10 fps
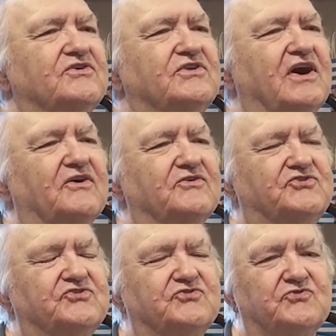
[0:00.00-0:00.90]
down
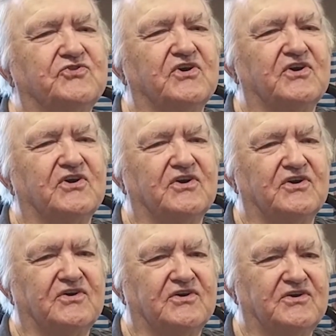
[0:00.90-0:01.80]
to
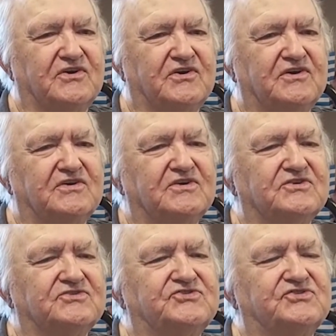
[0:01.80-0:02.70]
the
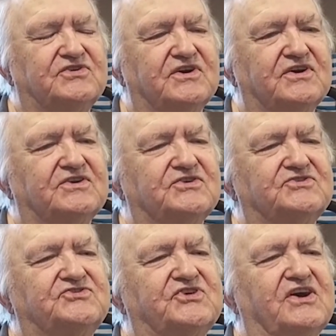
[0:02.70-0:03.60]
it's
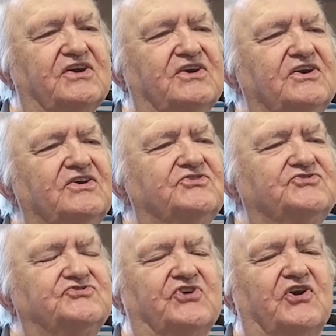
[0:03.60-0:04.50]
it's uh,
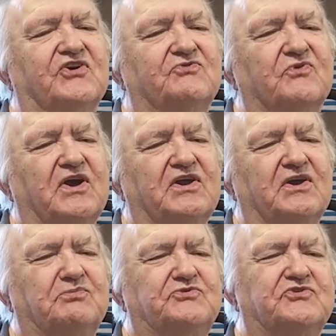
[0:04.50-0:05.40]
sunk right
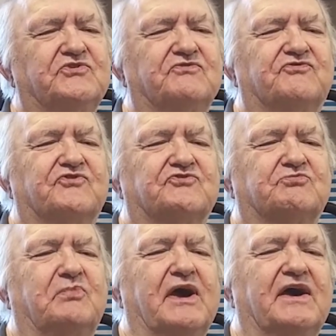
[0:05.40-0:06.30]
up to the
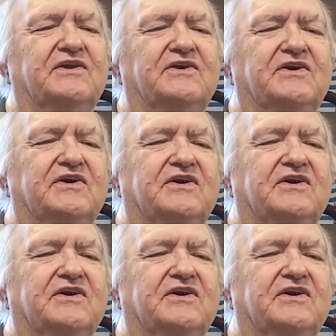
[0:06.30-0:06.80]
first bed.